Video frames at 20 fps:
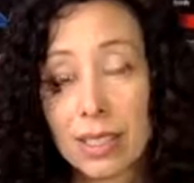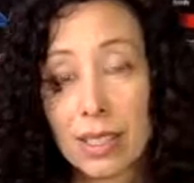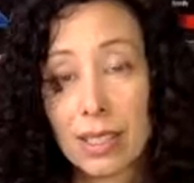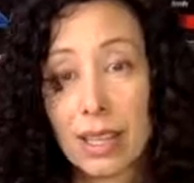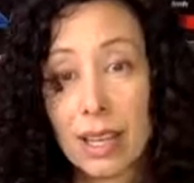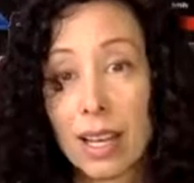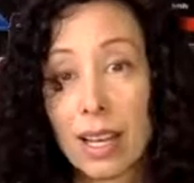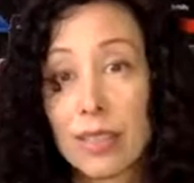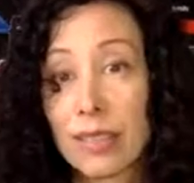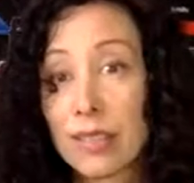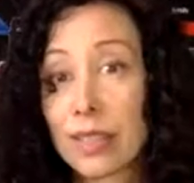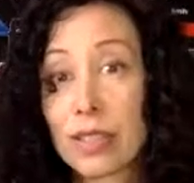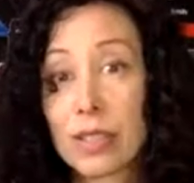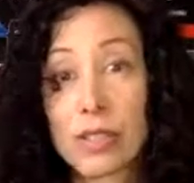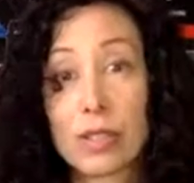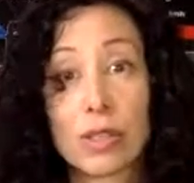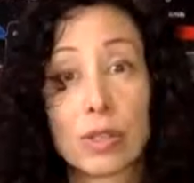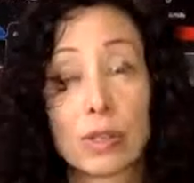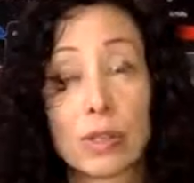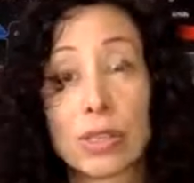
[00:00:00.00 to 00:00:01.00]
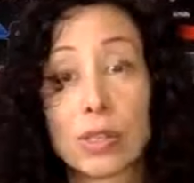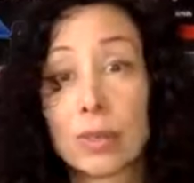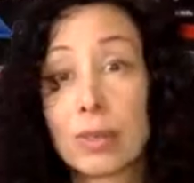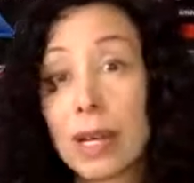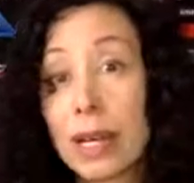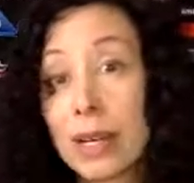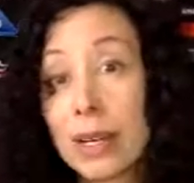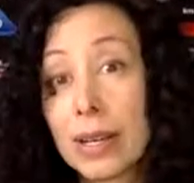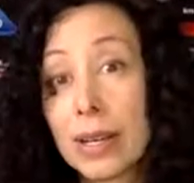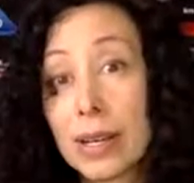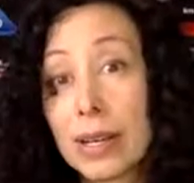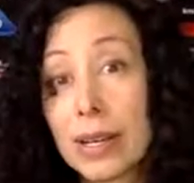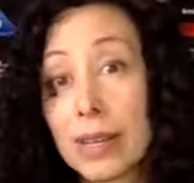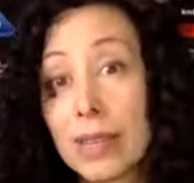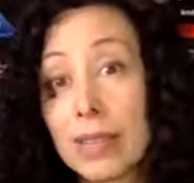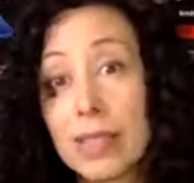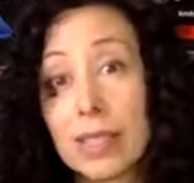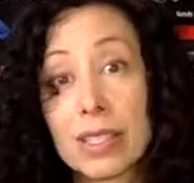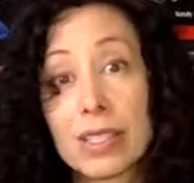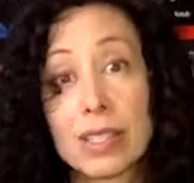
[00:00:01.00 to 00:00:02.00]
I'd feel so much better
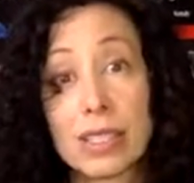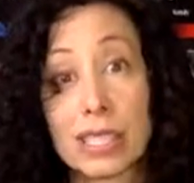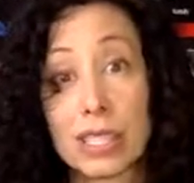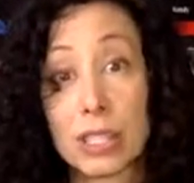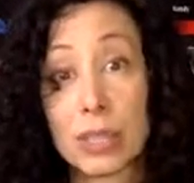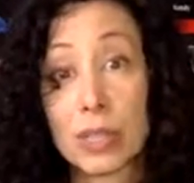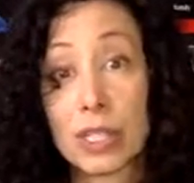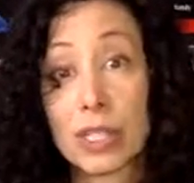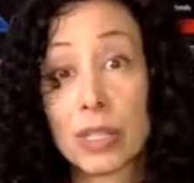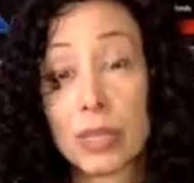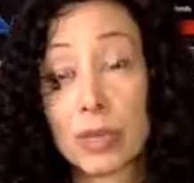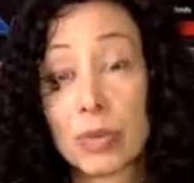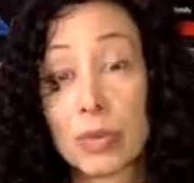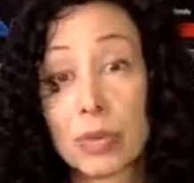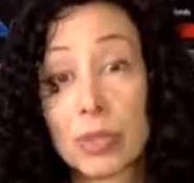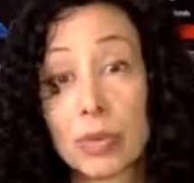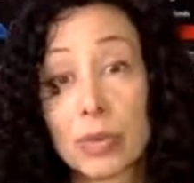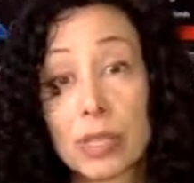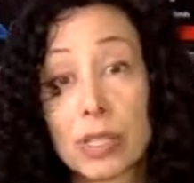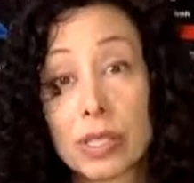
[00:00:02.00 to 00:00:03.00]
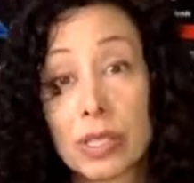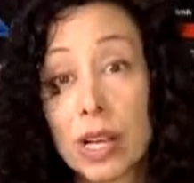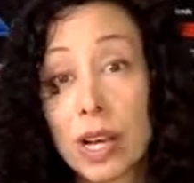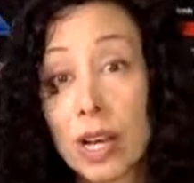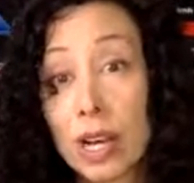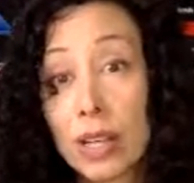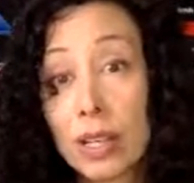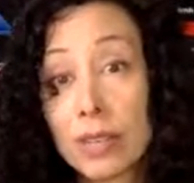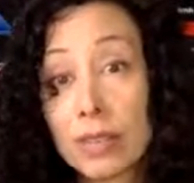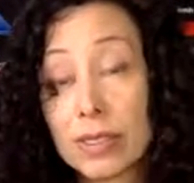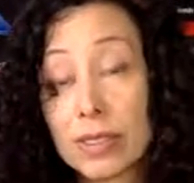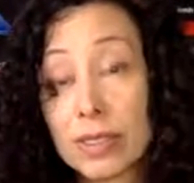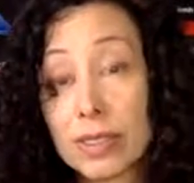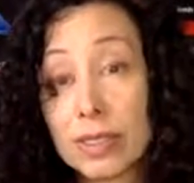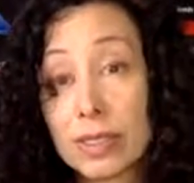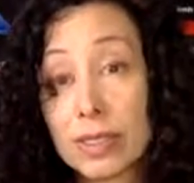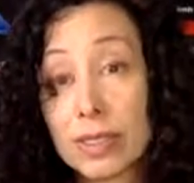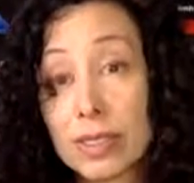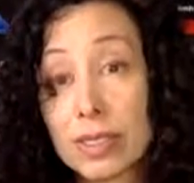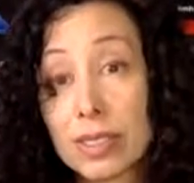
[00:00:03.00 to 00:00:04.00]
if this situation were resolved.
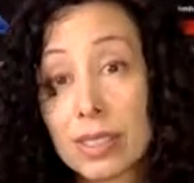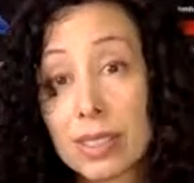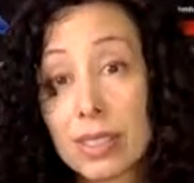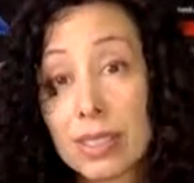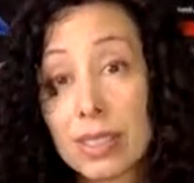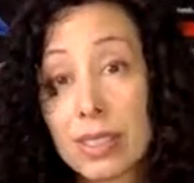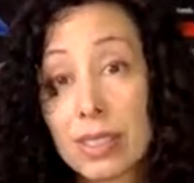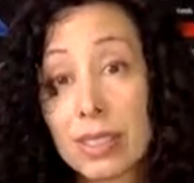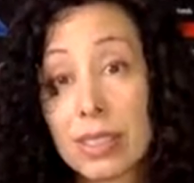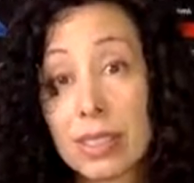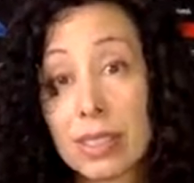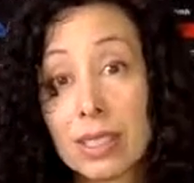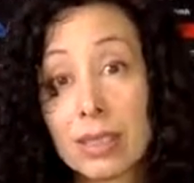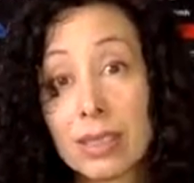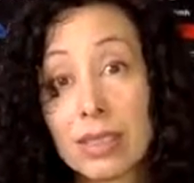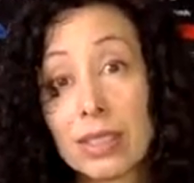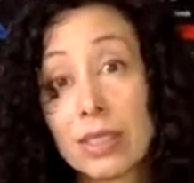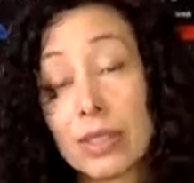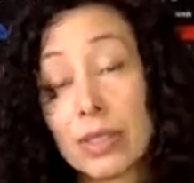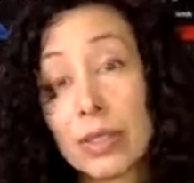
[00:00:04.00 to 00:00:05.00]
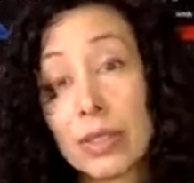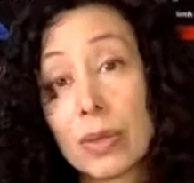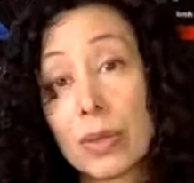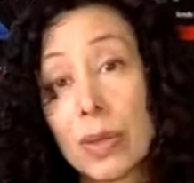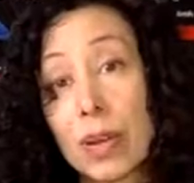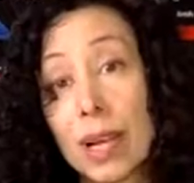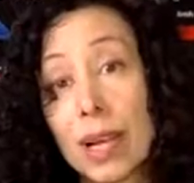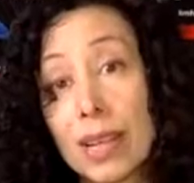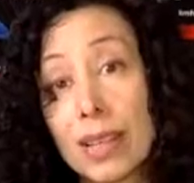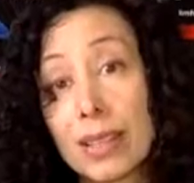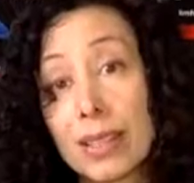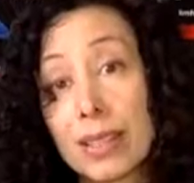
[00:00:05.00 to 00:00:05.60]
And you know what?